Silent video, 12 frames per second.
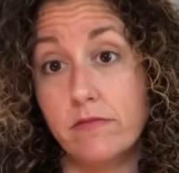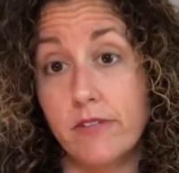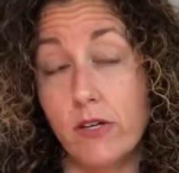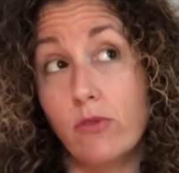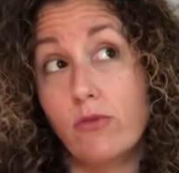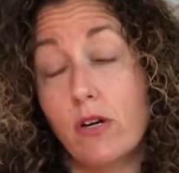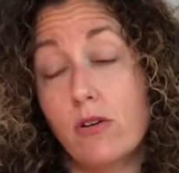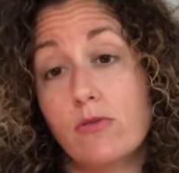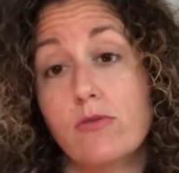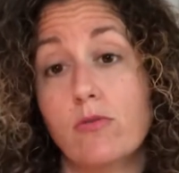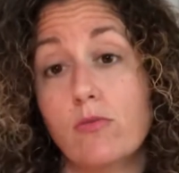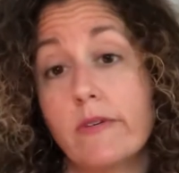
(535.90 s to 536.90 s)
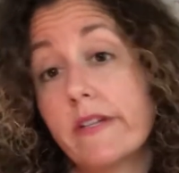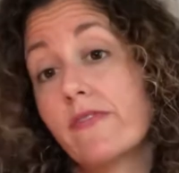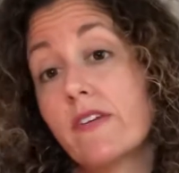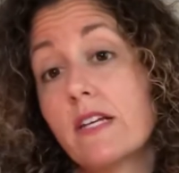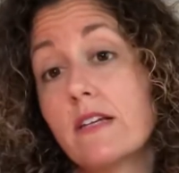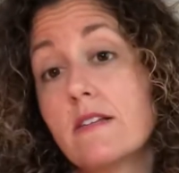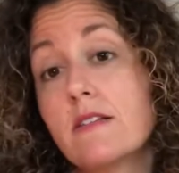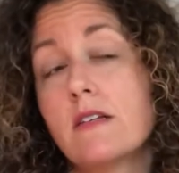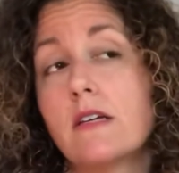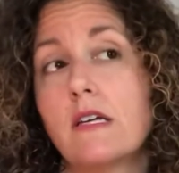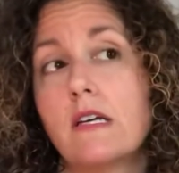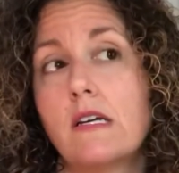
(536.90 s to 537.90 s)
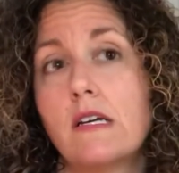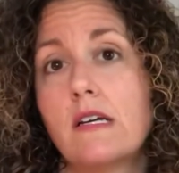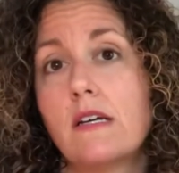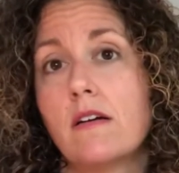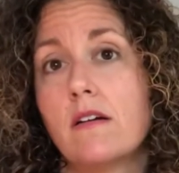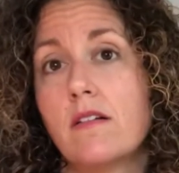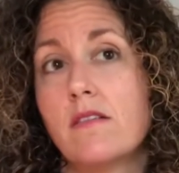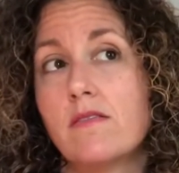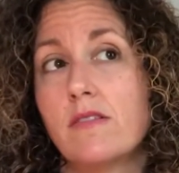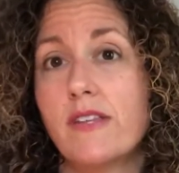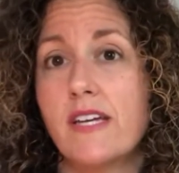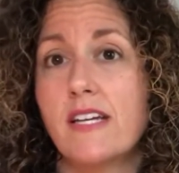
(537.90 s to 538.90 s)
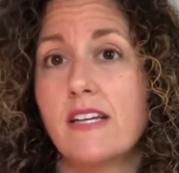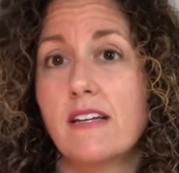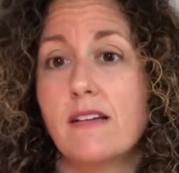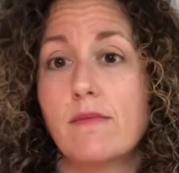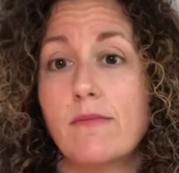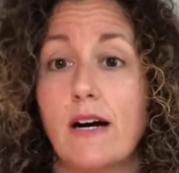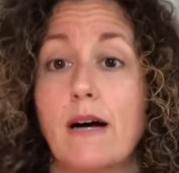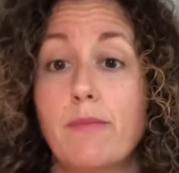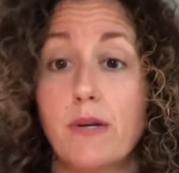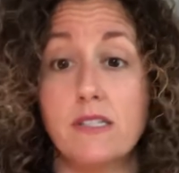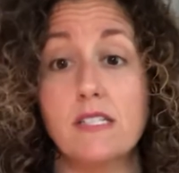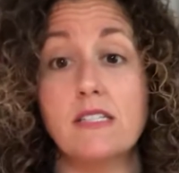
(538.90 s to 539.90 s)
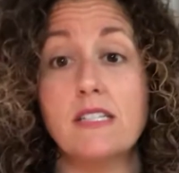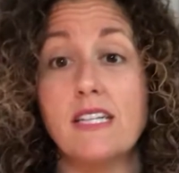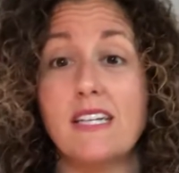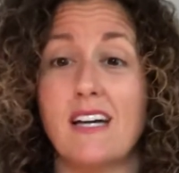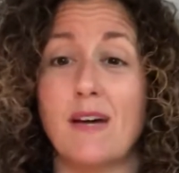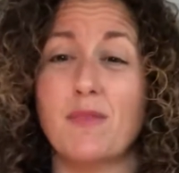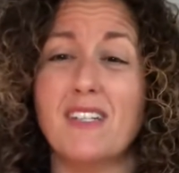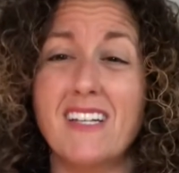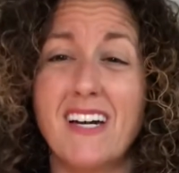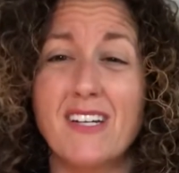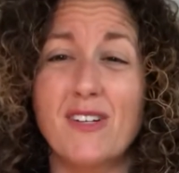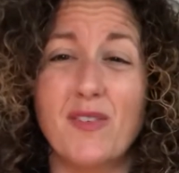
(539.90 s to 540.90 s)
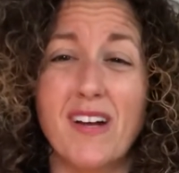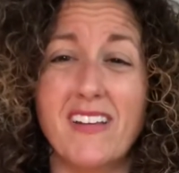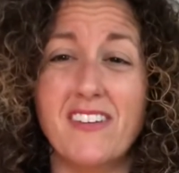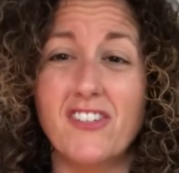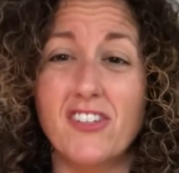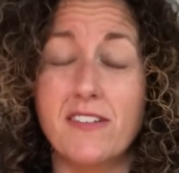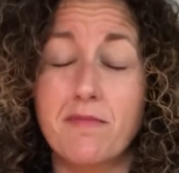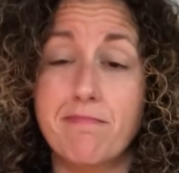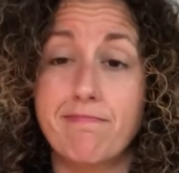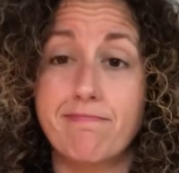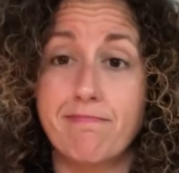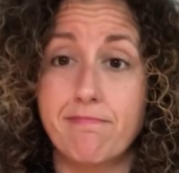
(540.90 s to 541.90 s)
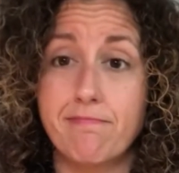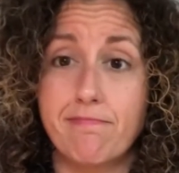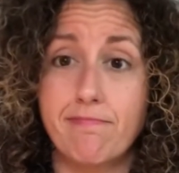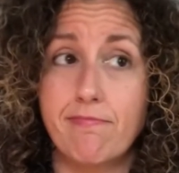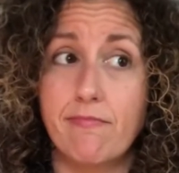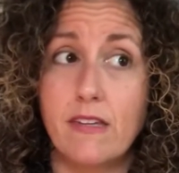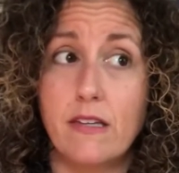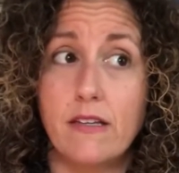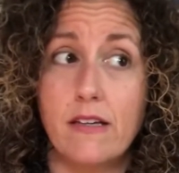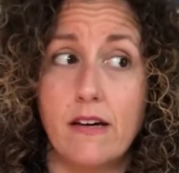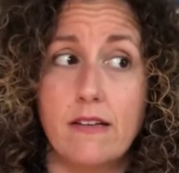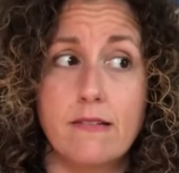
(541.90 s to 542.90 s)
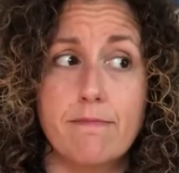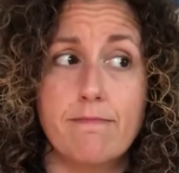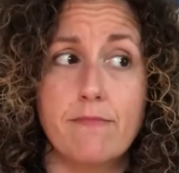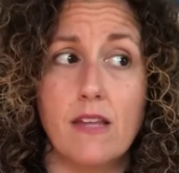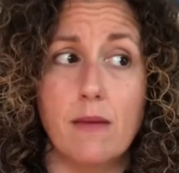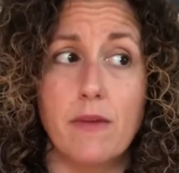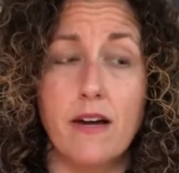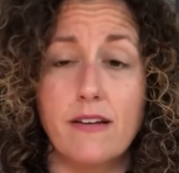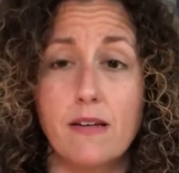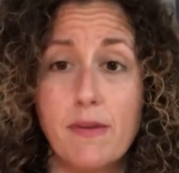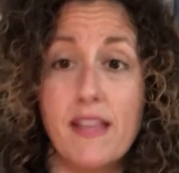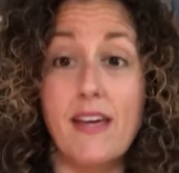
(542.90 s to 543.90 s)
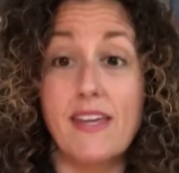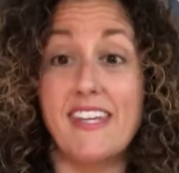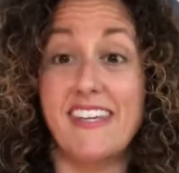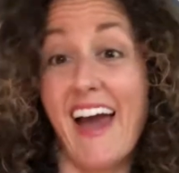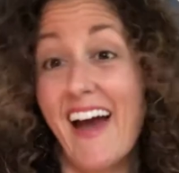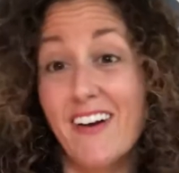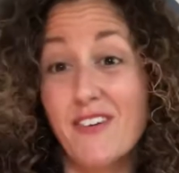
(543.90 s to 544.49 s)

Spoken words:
Like, who knows? What if it is? Well, then, personally, I'm going to kind of relish it. I'm not going to be like, yeah,